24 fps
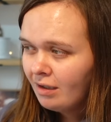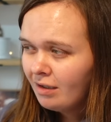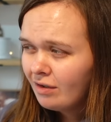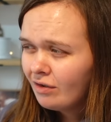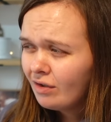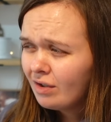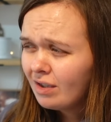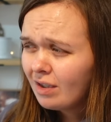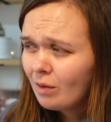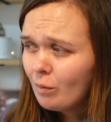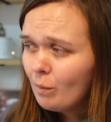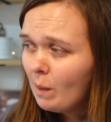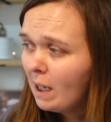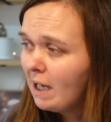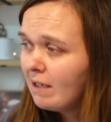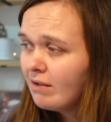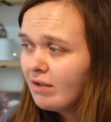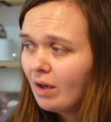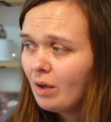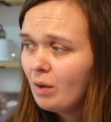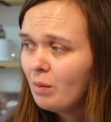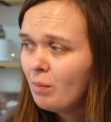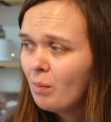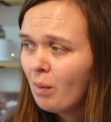just compared
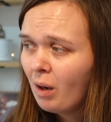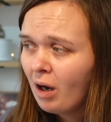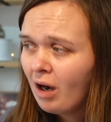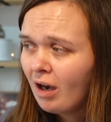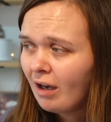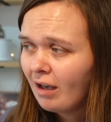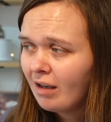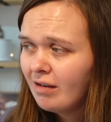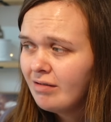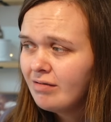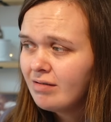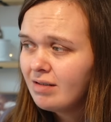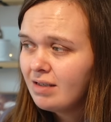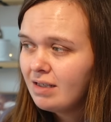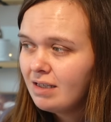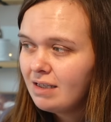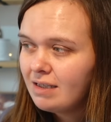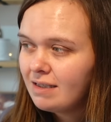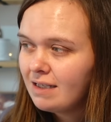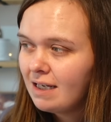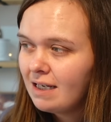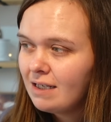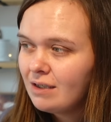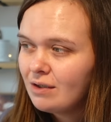to Home Bargains these
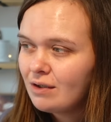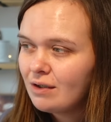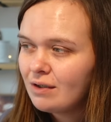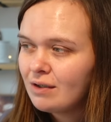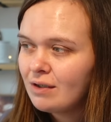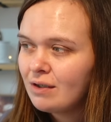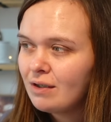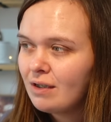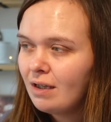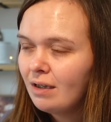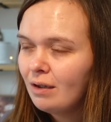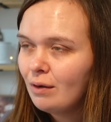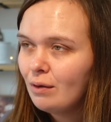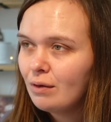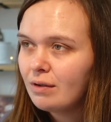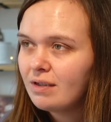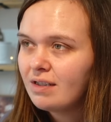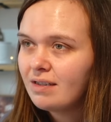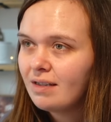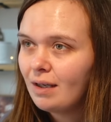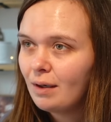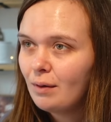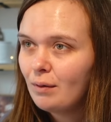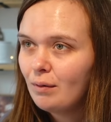days, just looks
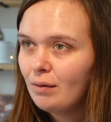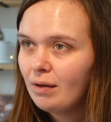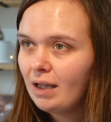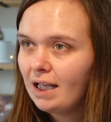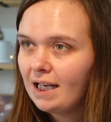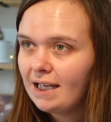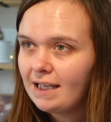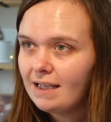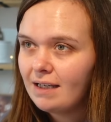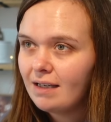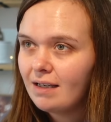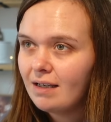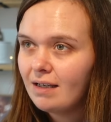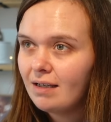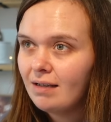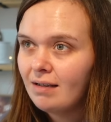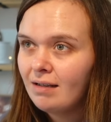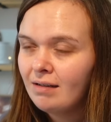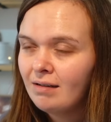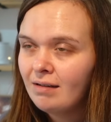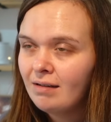so like